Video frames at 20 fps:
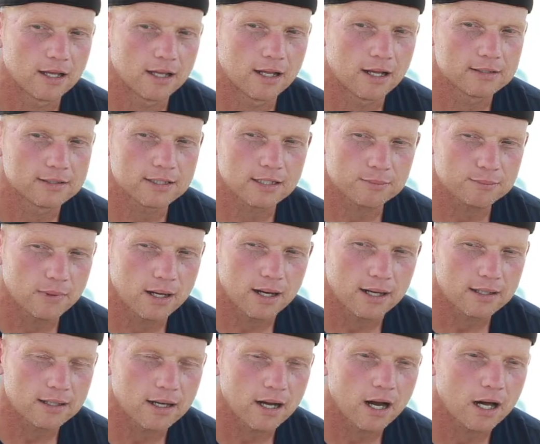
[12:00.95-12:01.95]
I was like,
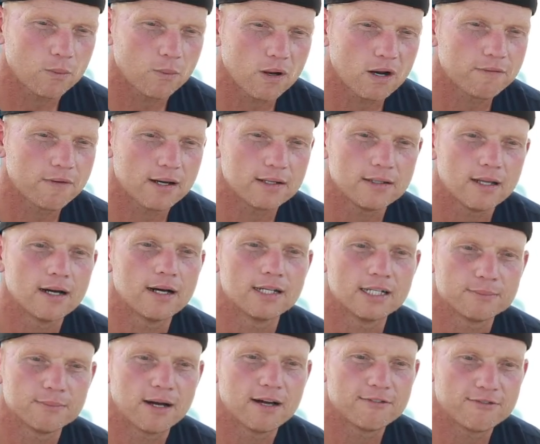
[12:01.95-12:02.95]
my God, what have I
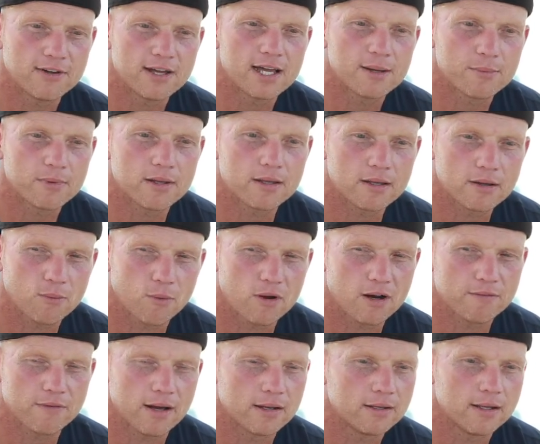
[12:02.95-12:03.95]
done to my family?
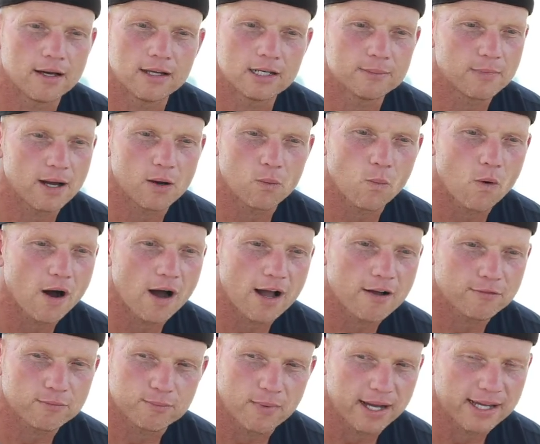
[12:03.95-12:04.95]
What have I done to my
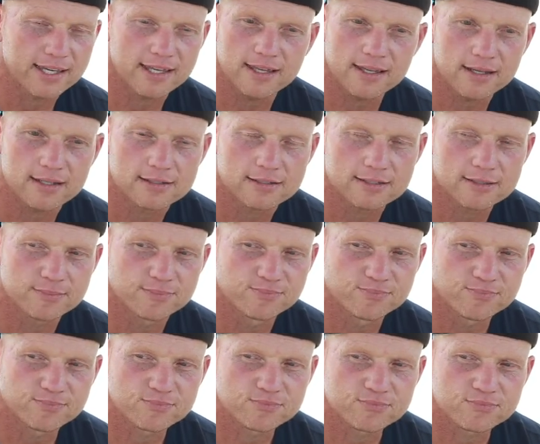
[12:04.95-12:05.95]
wife, my kids?
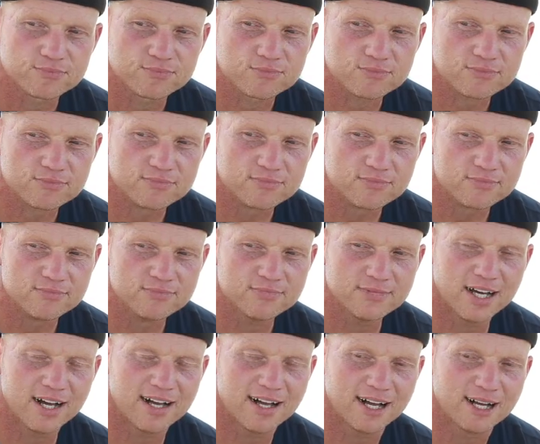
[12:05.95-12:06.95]

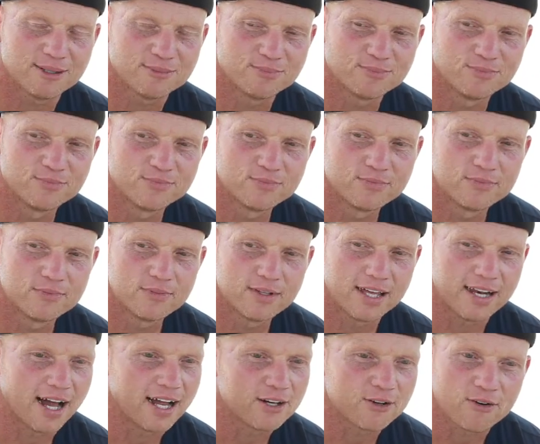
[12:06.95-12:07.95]
And
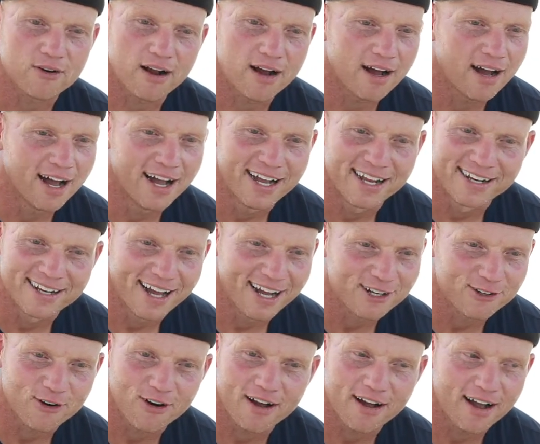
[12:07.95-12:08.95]
I
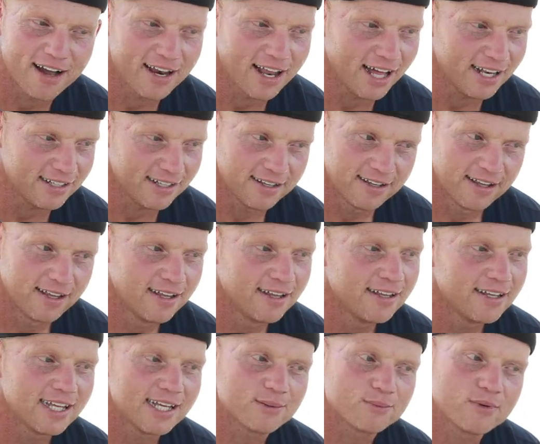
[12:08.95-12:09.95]
cried.
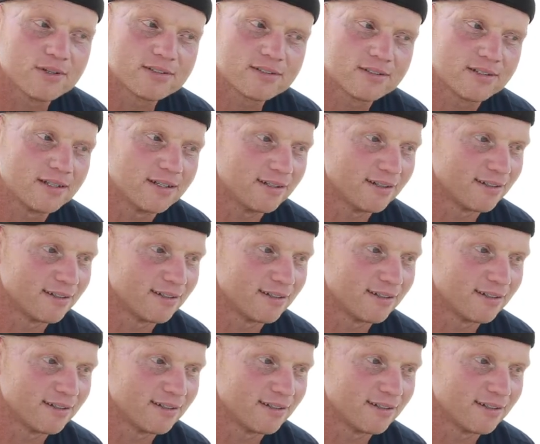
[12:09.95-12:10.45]
It wasn't